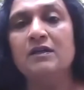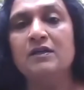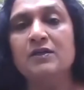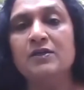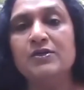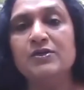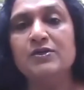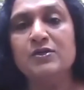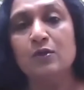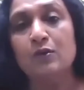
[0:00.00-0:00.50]

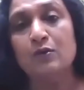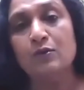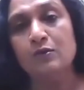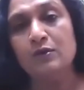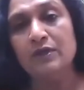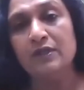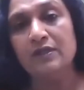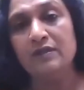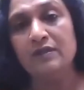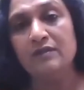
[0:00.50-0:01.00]
so
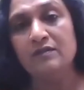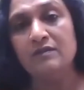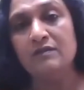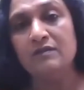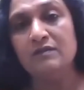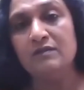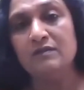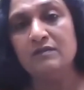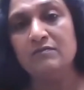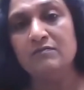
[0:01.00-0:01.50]
in
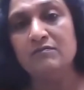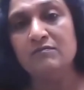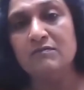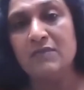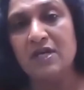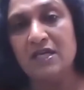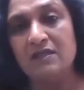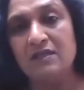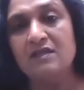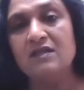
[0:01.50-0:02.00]

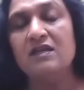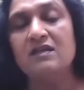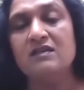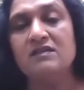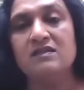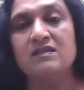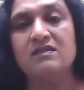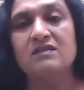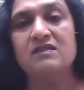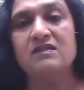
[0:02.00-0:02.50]
many
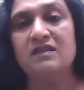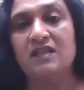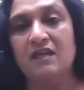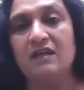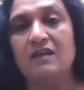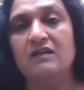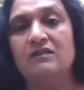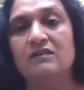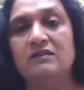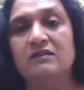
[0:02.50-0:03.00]
cases
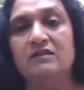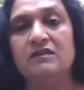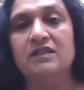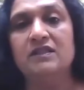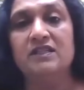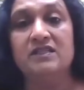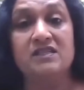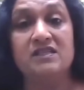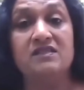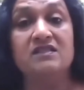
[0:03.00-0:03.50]
there,
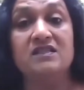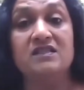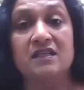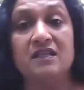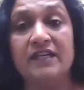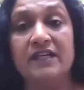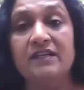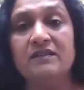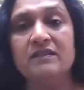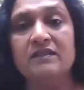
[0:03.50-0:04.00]
it is
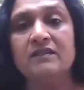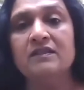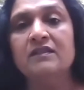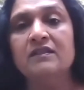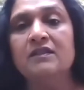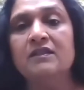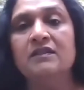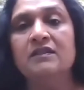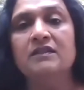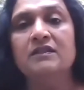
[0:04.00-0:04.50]
delayed
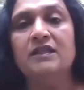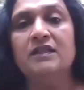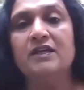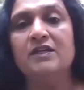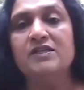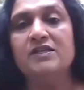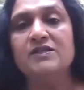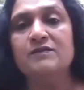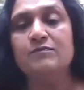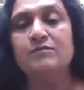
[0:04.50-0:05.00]
there
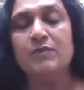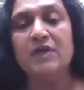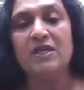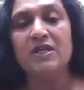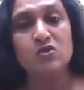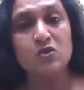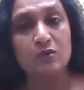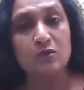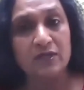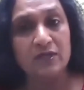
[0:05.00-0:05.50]
is
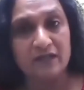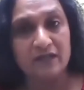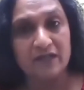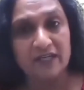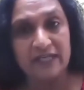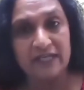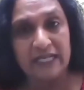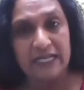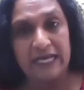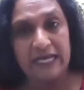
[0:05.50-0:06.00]
menstrual
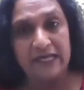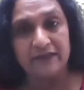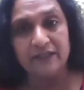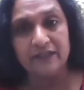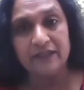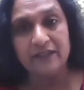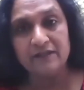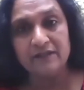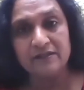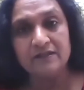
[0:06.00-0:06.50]

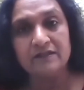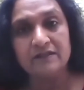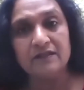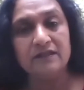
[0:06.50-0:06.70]
irregularities.